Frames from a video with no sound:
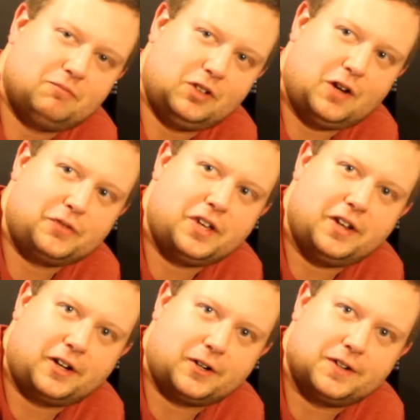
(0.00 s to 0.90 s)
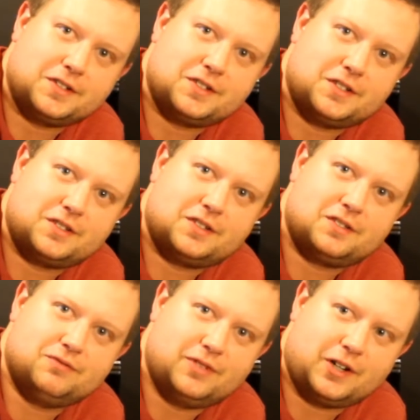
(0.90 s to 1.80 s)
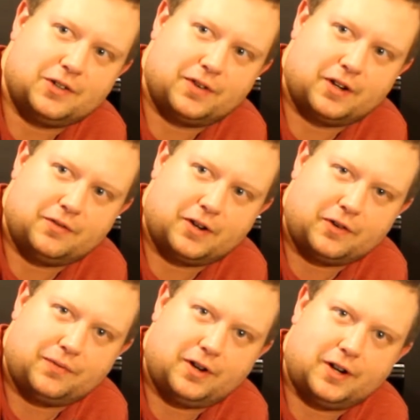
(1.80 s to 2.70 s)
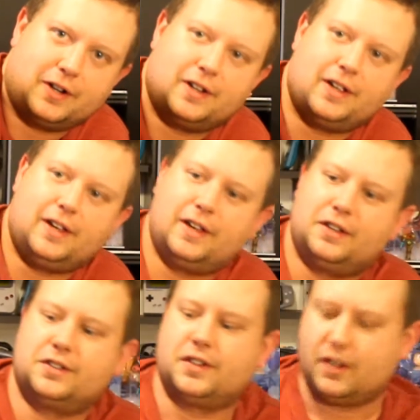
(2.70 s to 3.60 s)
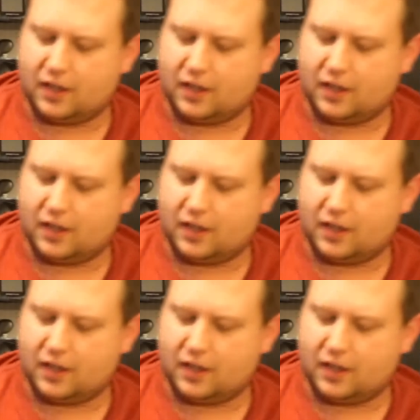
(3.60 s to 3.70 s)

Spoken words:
Love Kid Icarus. It's very, very, very fun, and